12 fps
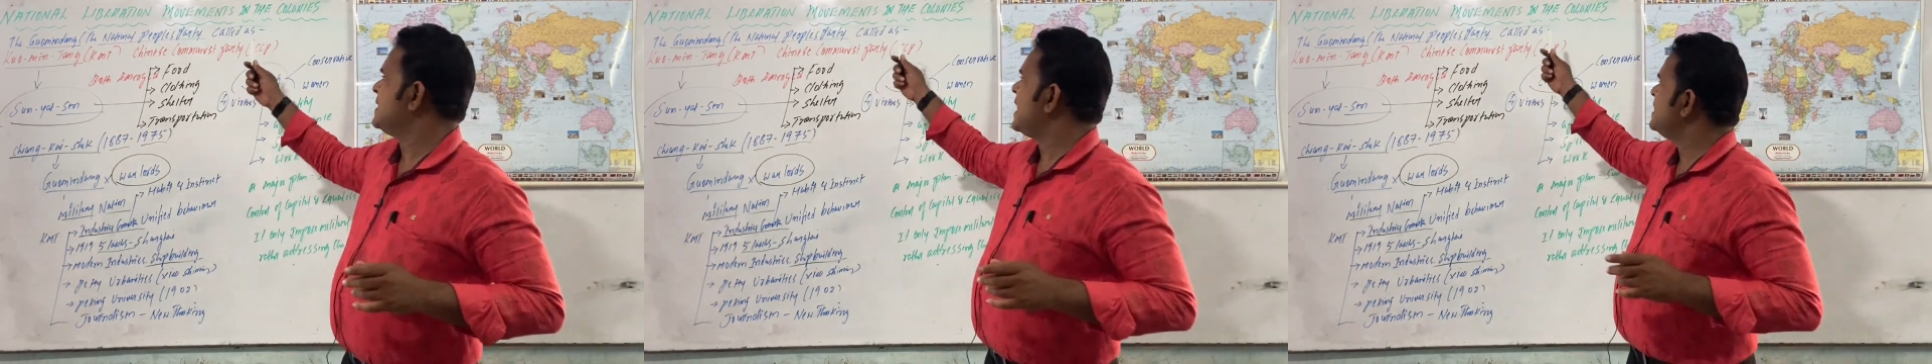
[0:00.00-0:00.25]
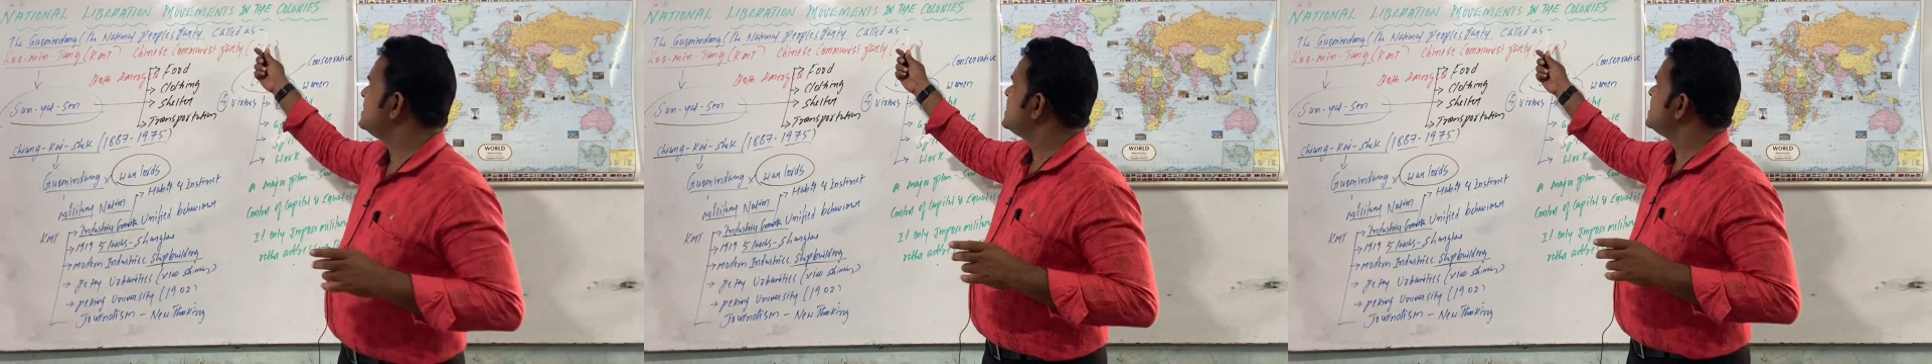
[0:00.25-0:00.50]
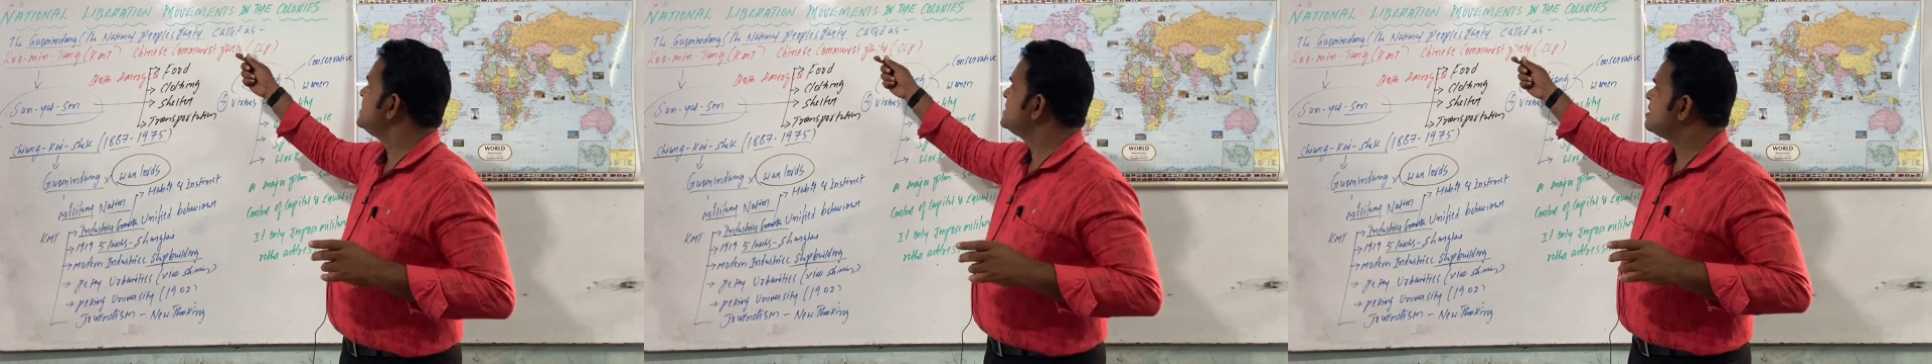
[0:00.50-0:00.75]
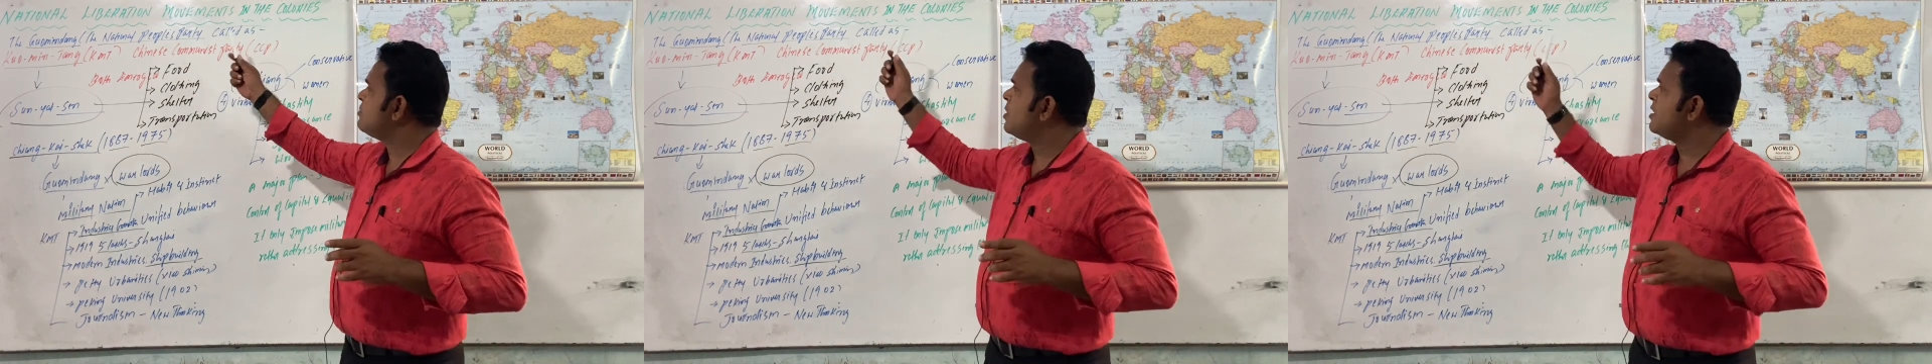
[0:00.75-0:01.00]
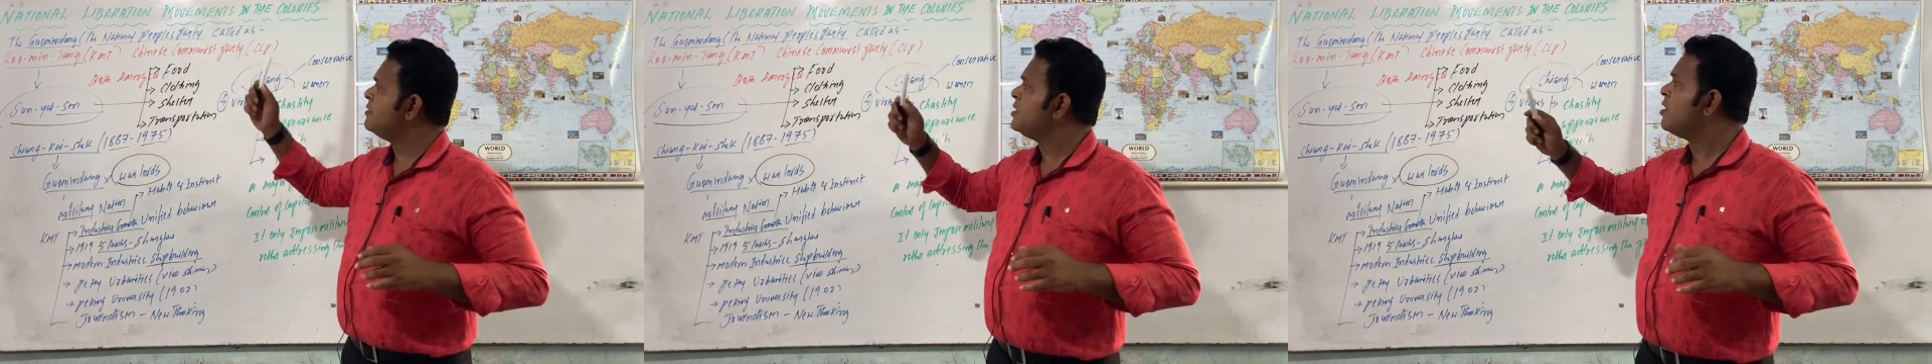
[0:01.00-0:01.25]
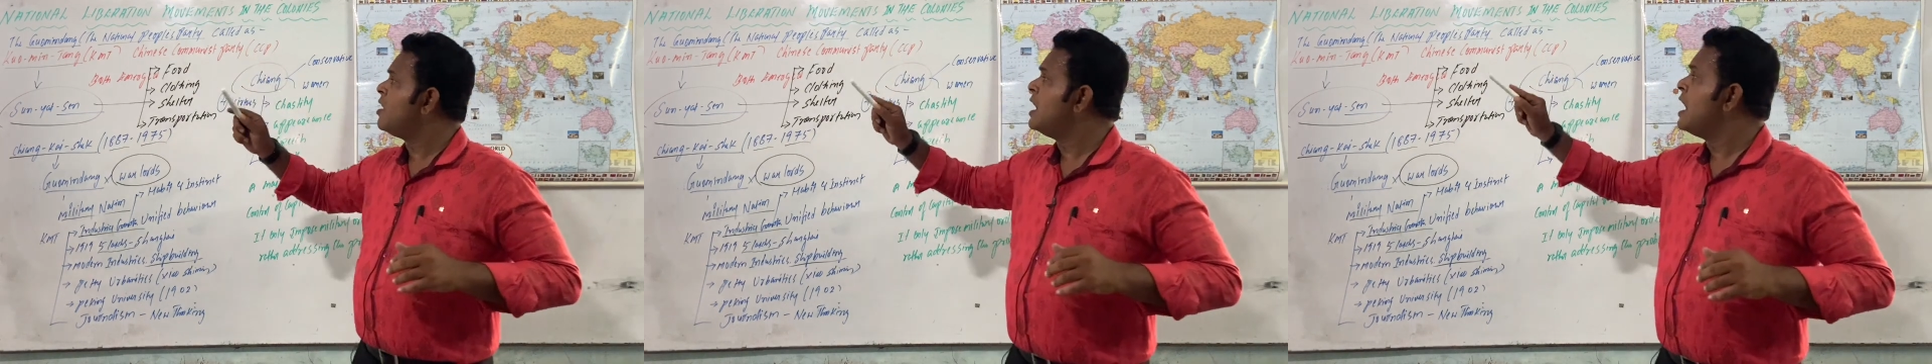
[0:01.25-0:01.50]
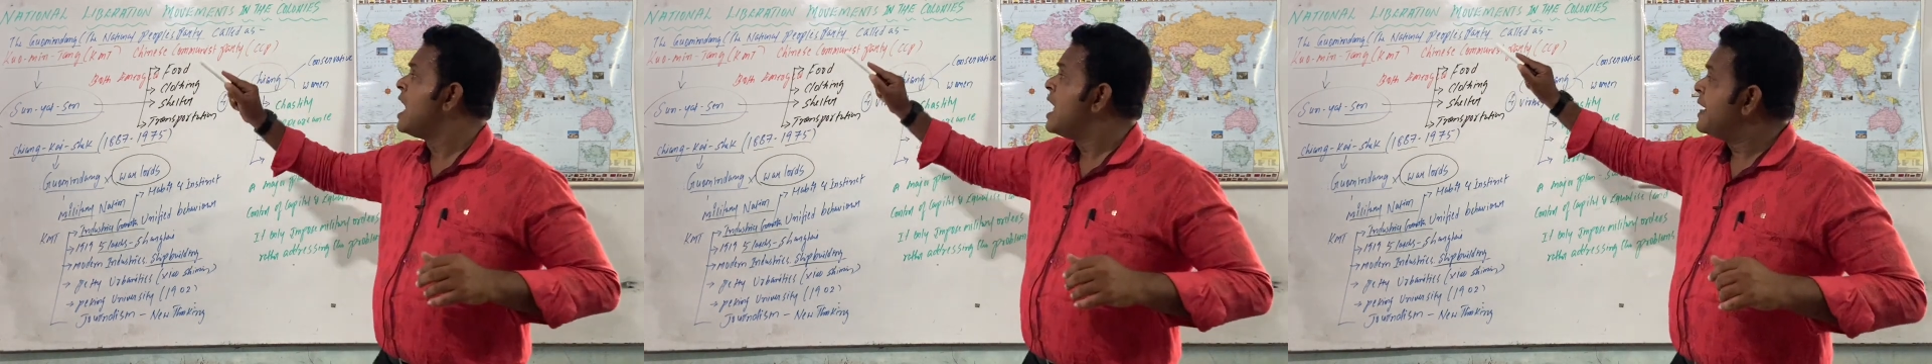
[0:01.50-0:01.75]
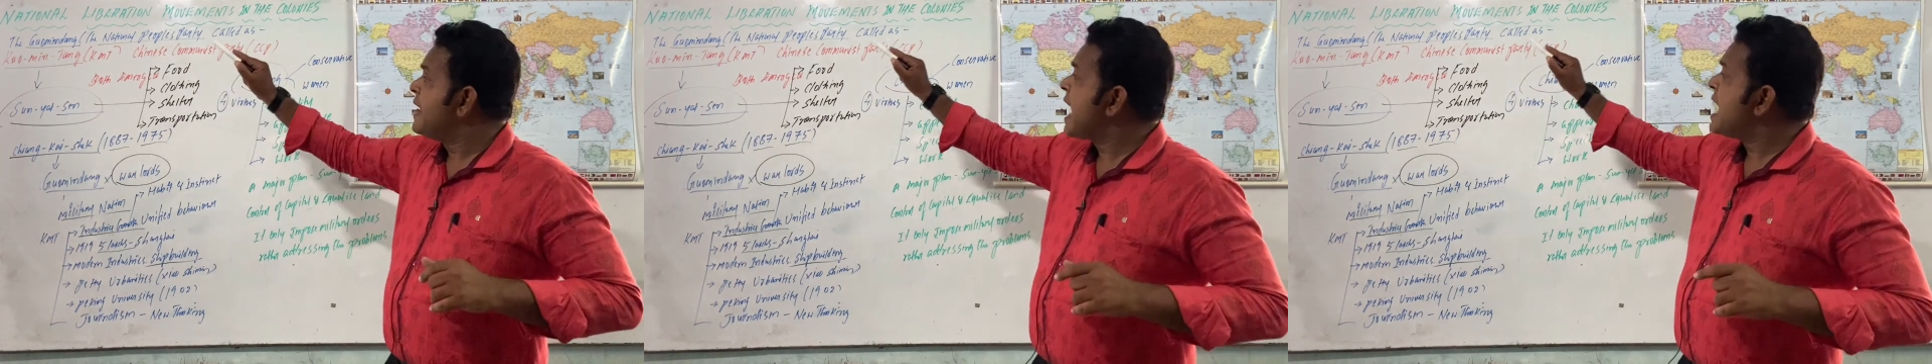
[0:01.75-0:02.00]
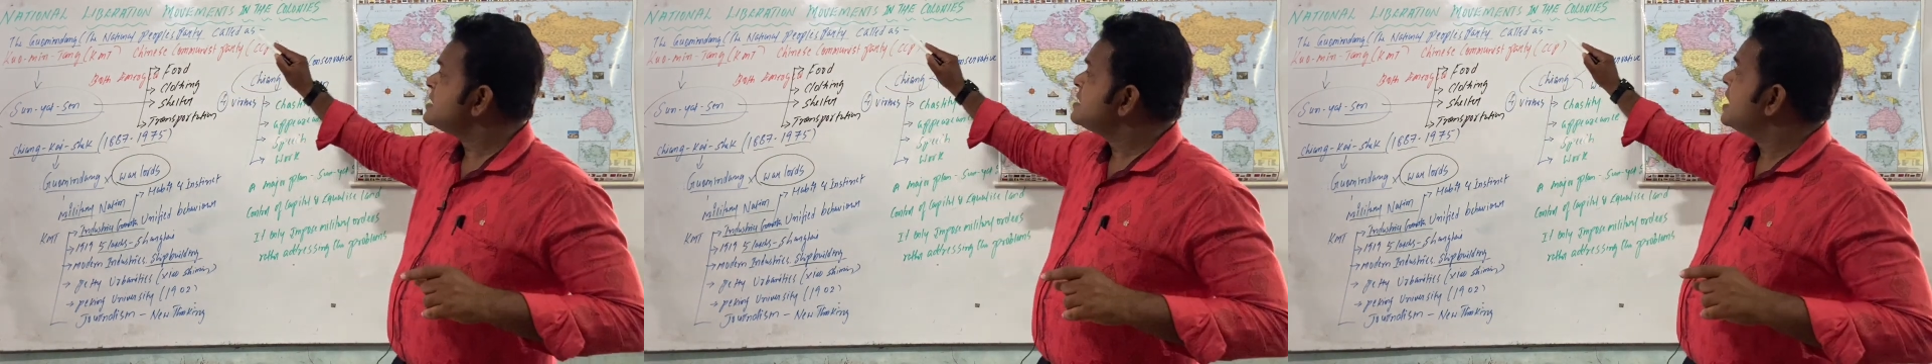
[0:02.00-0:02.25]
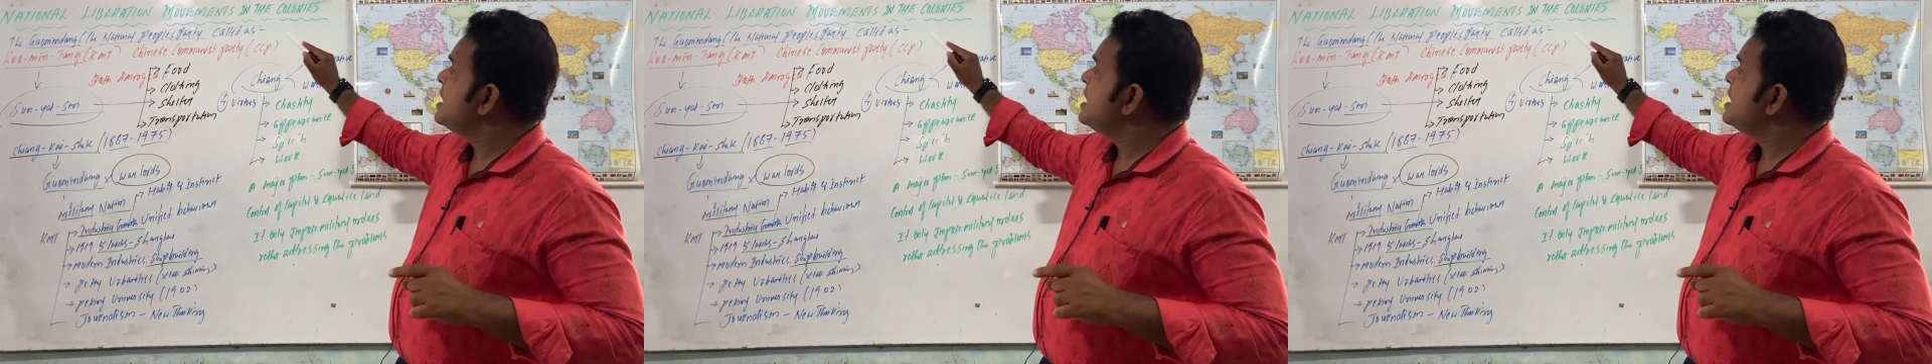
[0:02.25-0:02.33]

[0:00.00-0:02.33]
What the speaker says: That is the reason what we call national